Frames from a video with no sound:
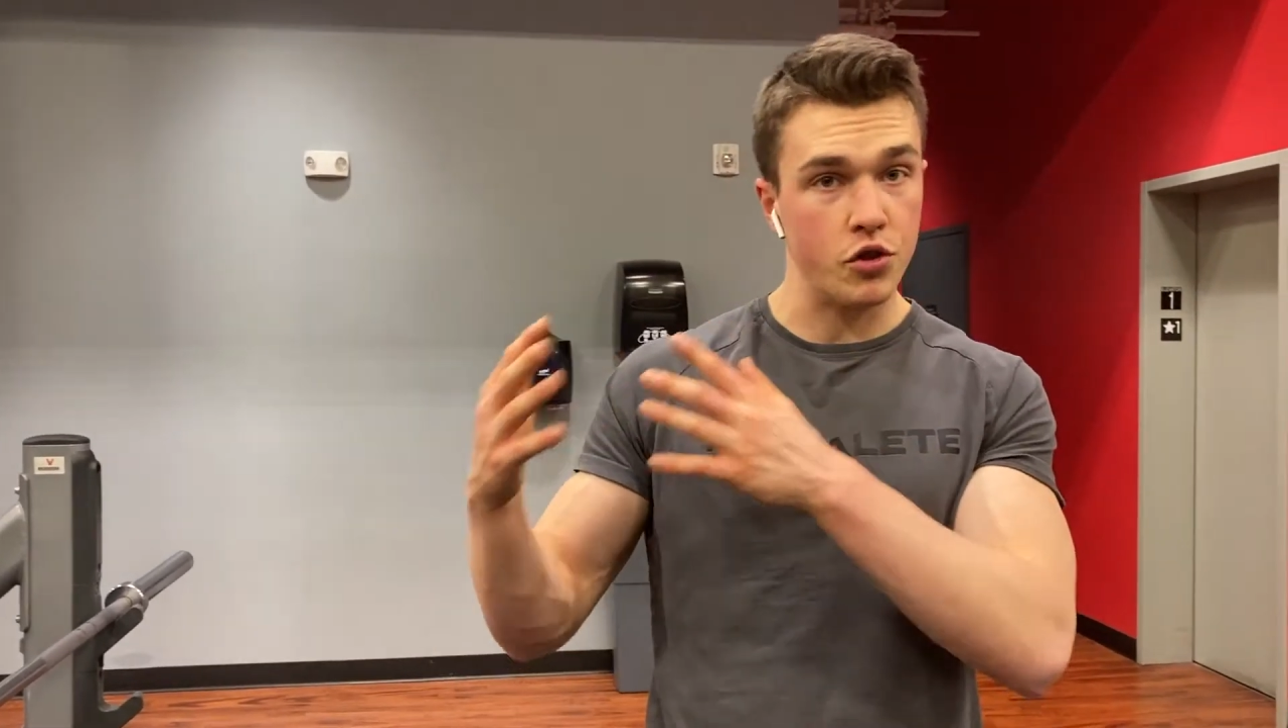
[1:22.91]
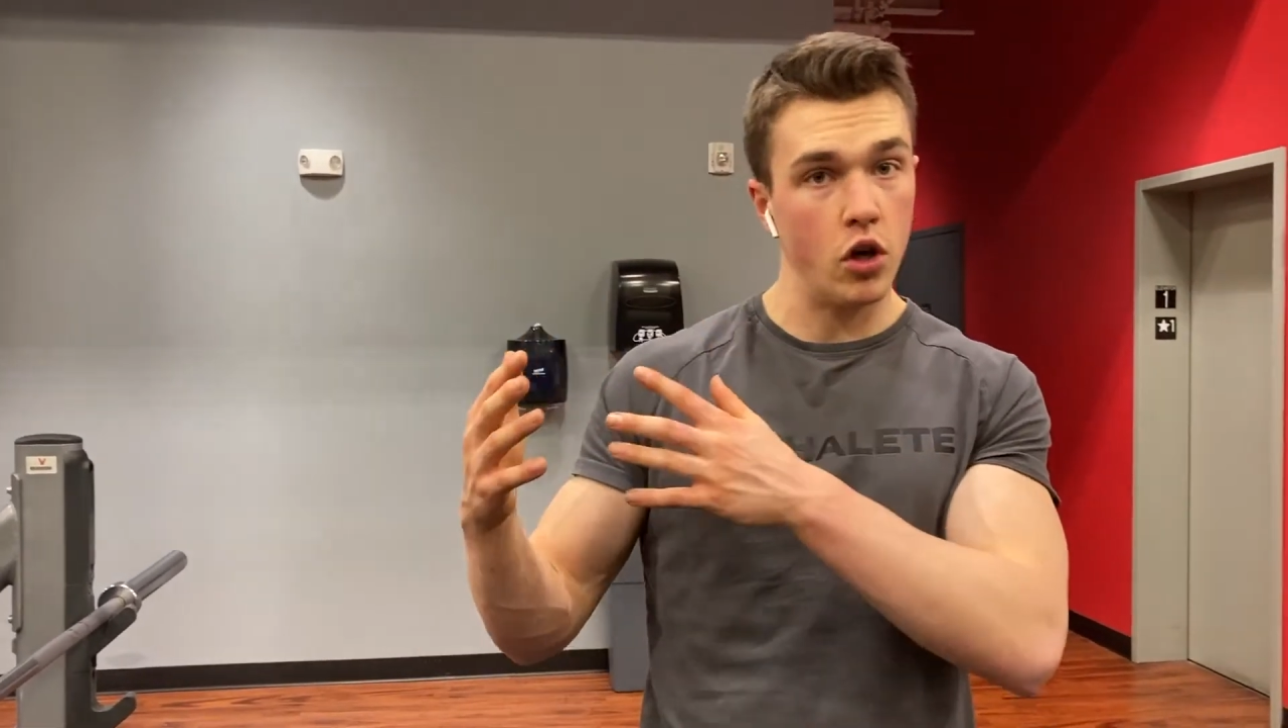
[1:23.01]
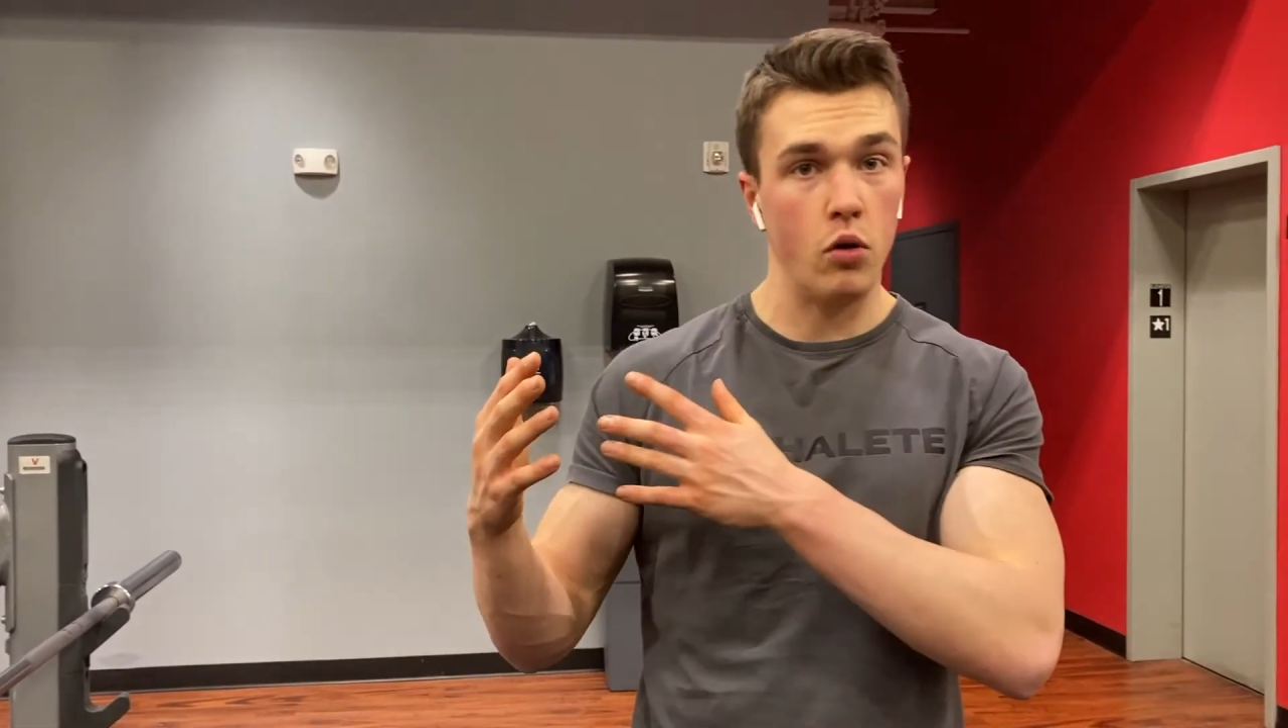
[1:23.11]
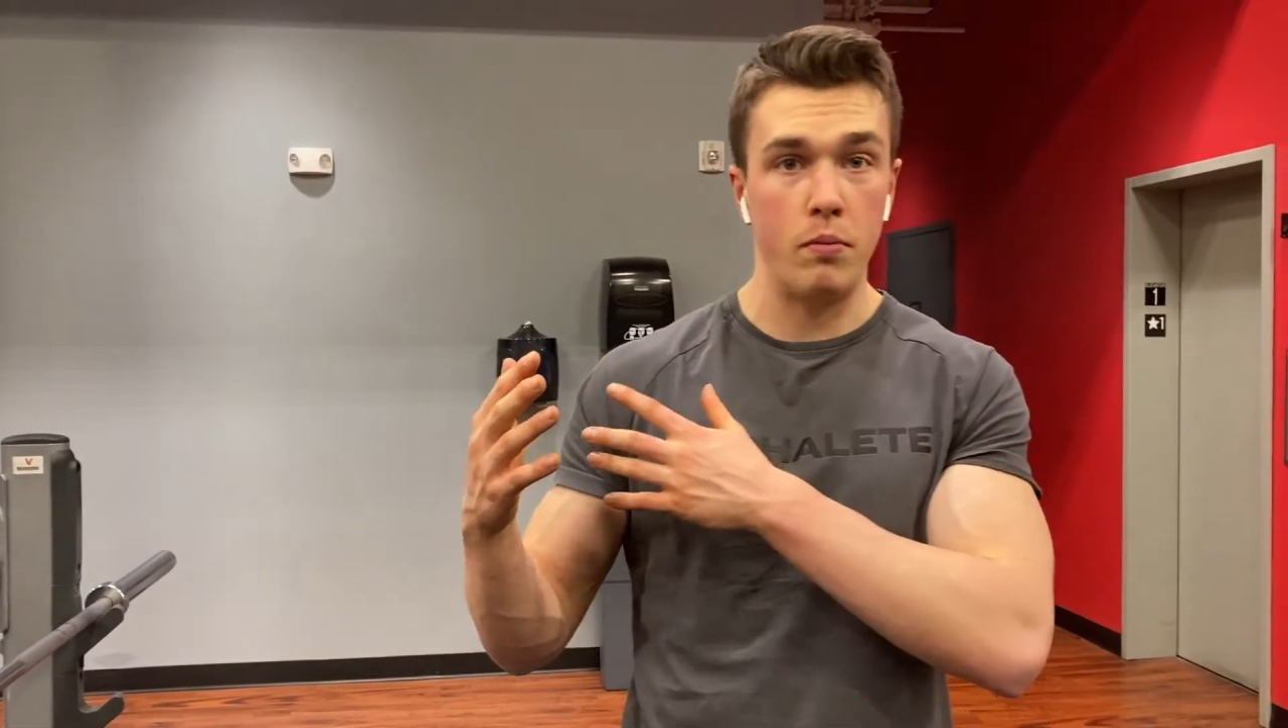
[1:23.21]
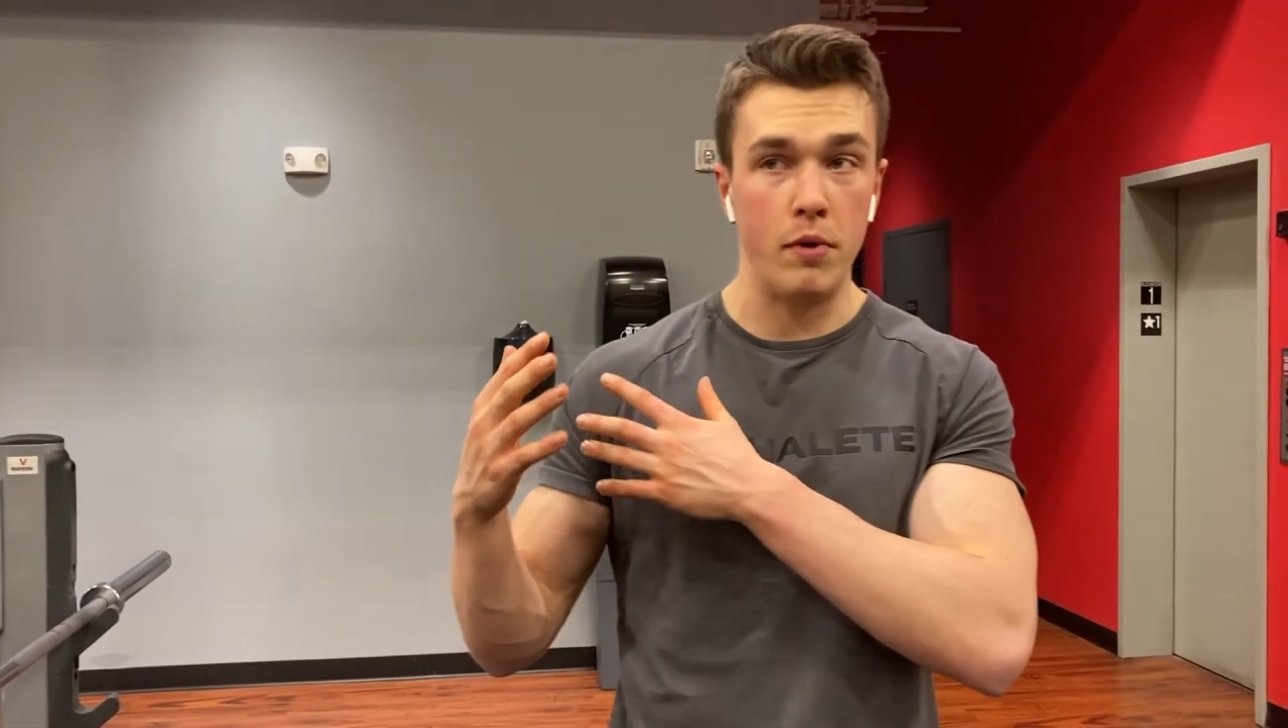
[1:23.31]

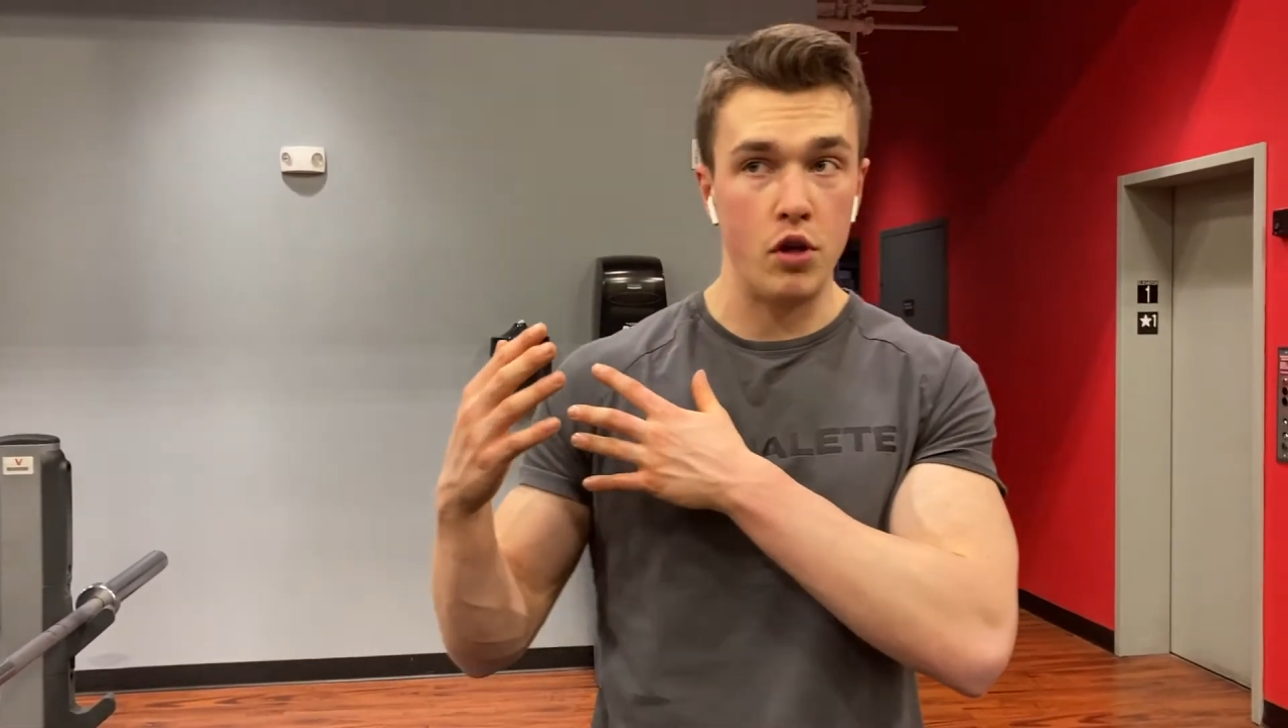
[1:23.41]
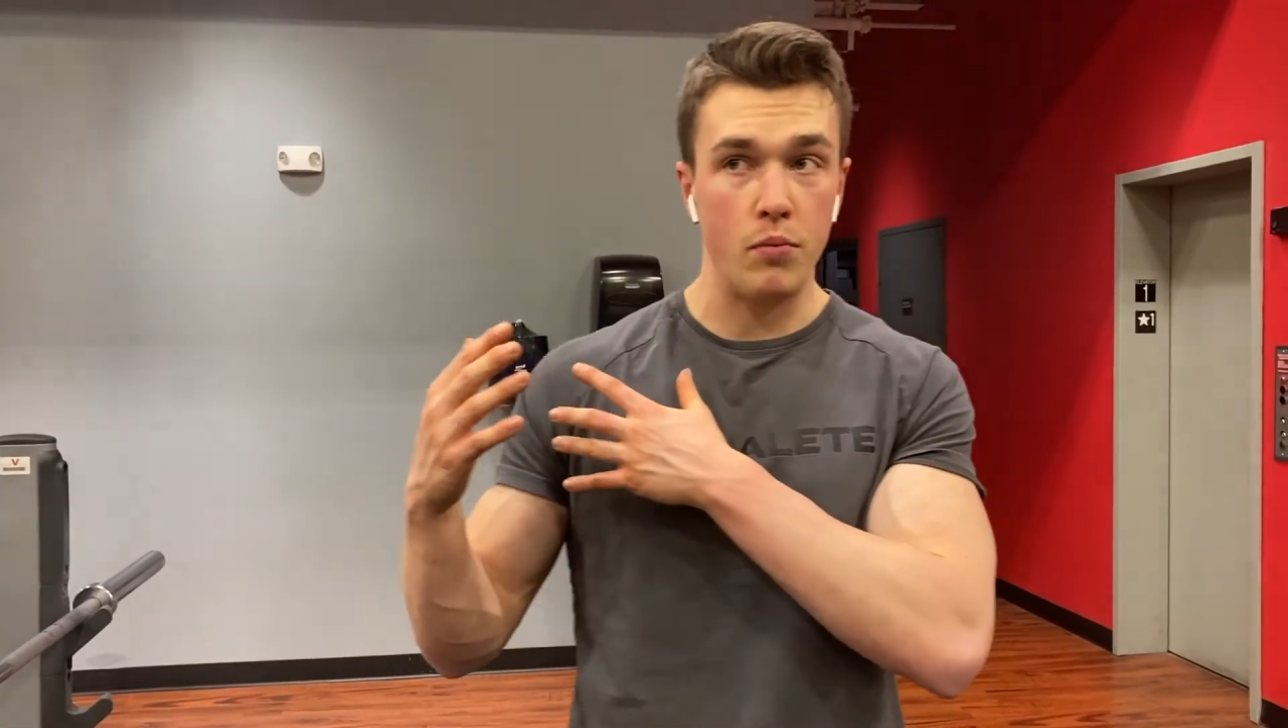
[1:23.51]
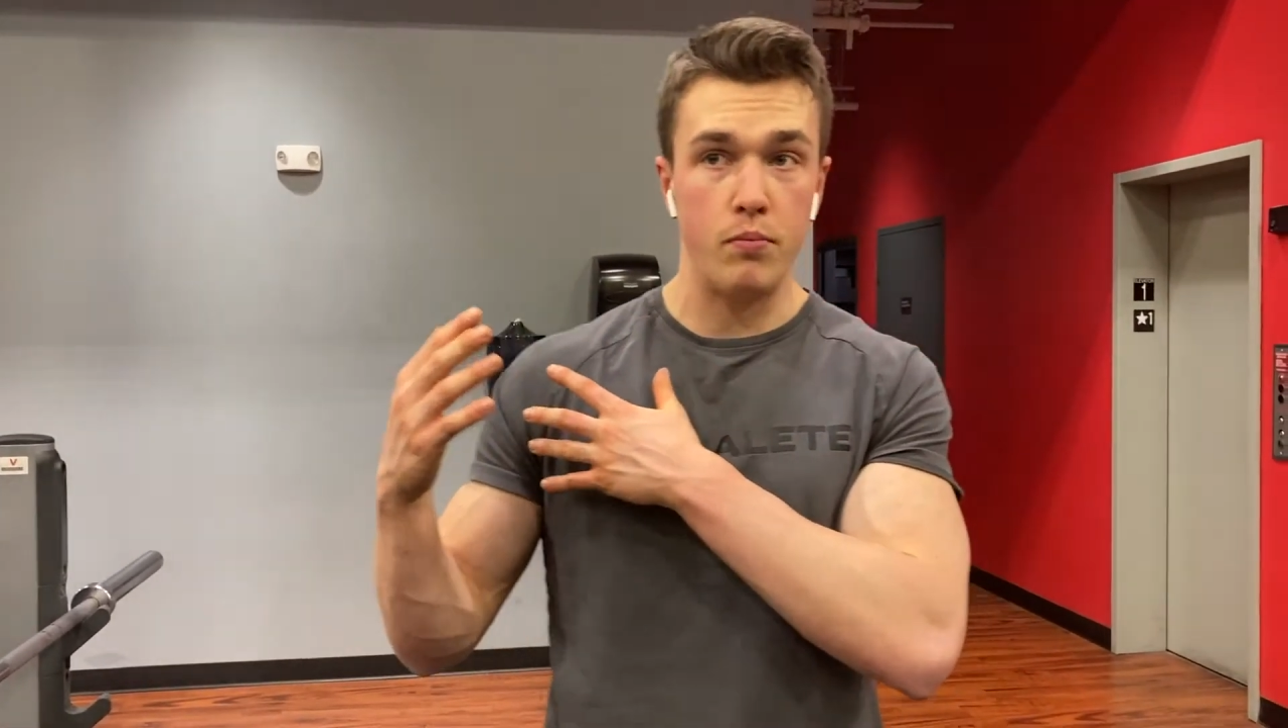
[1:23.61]
go when you